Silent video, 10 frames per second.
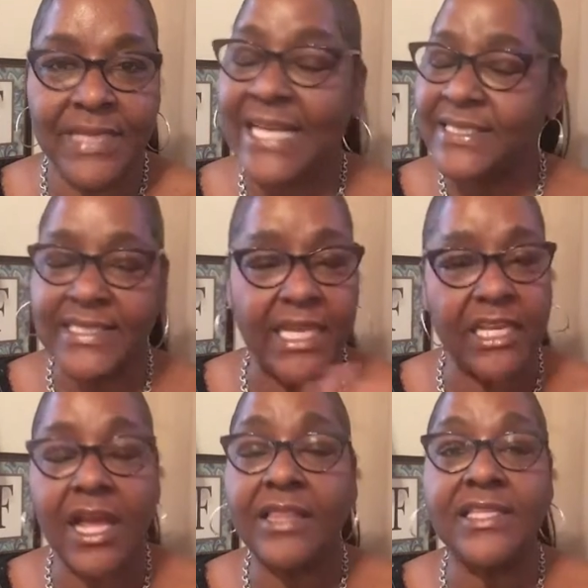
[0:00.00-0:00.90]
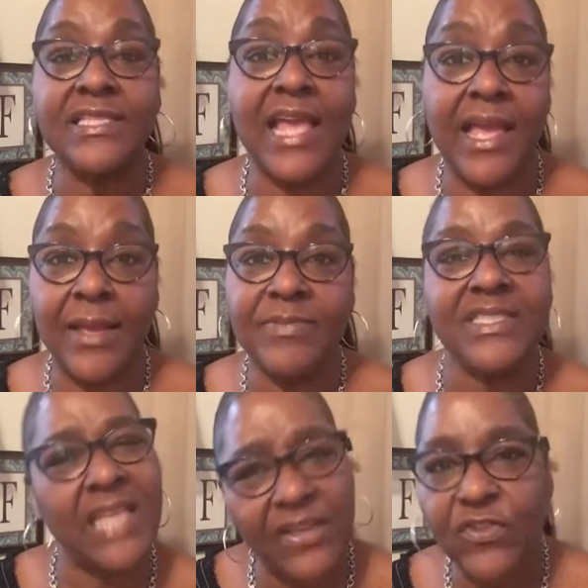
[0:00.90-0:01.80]
I say it all the time.
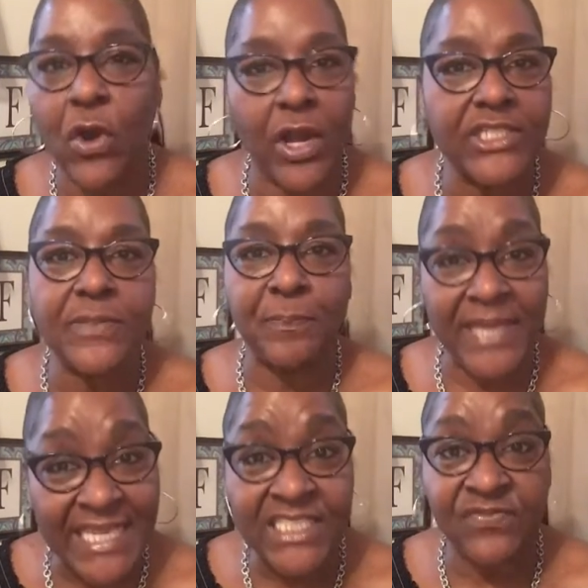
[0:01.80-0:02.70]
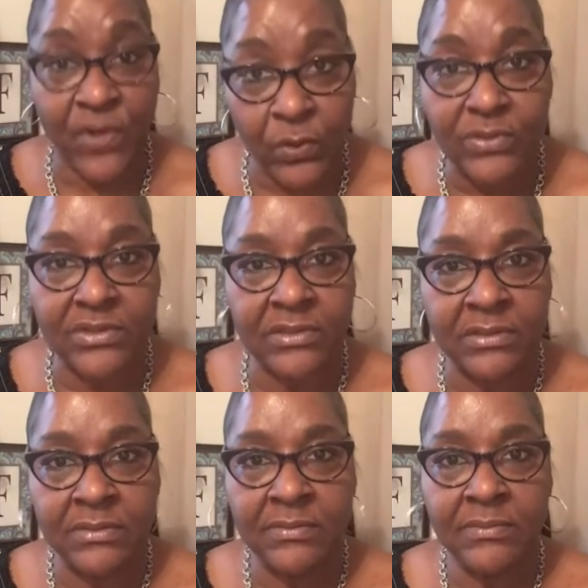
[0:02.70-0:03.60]
Safeguard your peace, folks.
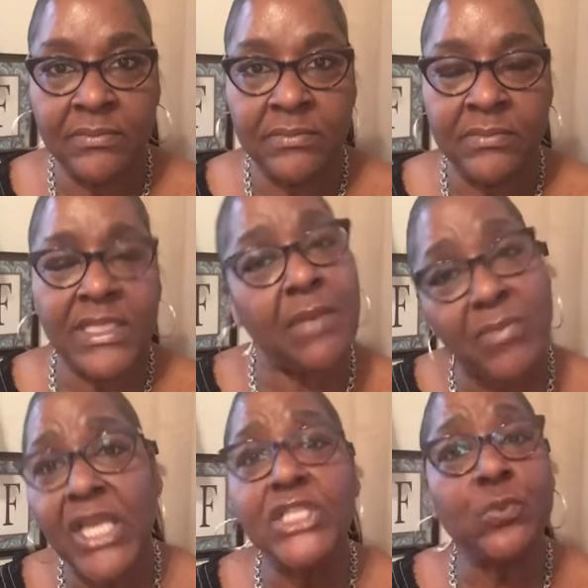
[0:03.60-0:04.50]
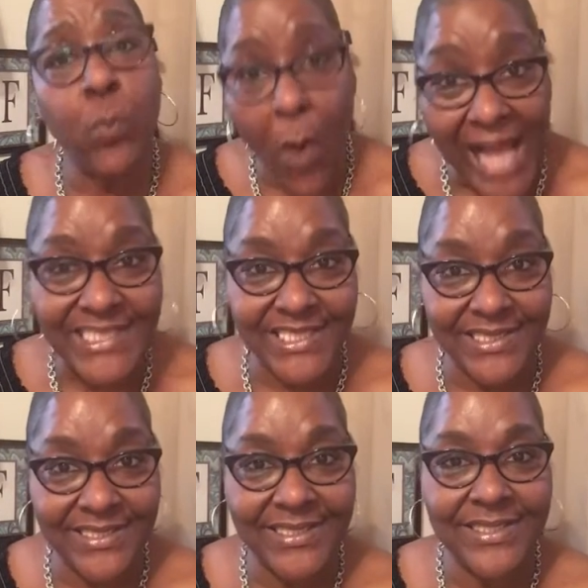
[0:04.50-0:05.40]
That means watch
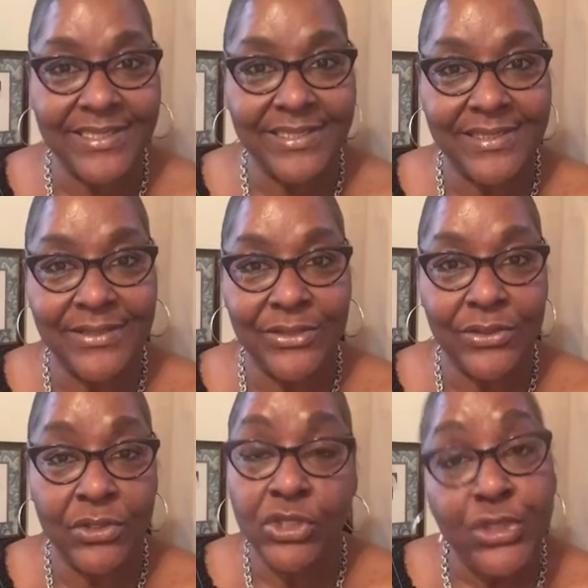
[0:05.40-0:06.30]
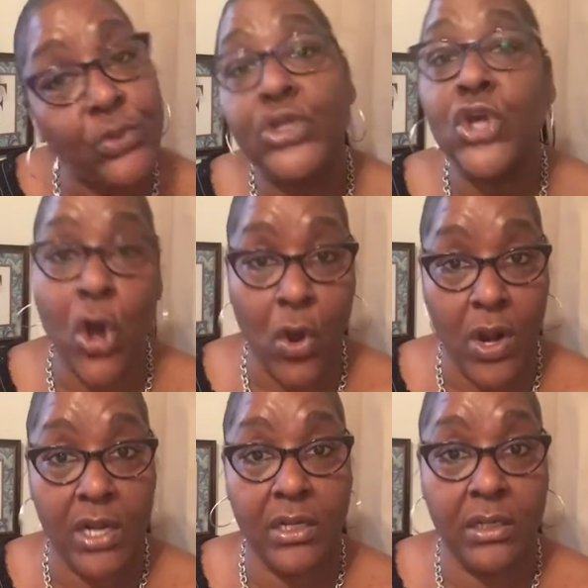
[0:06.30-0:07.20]
it. You the
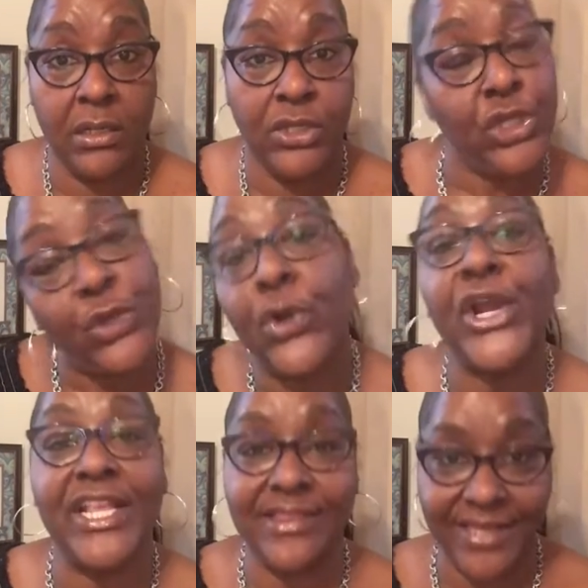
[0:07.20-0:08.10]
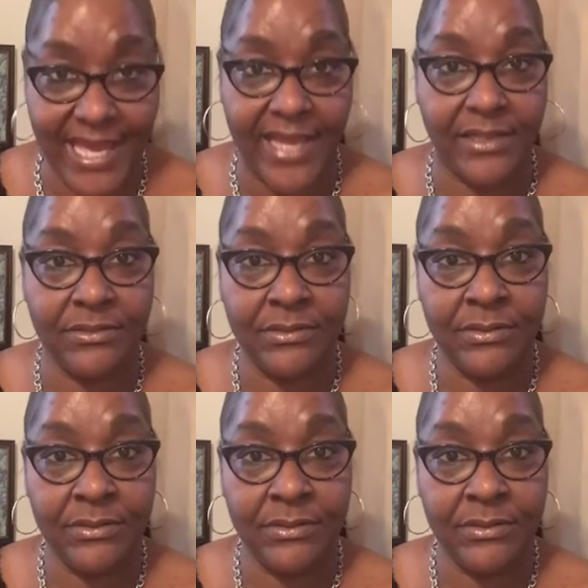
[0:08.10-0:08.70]
guard. You're at the gate.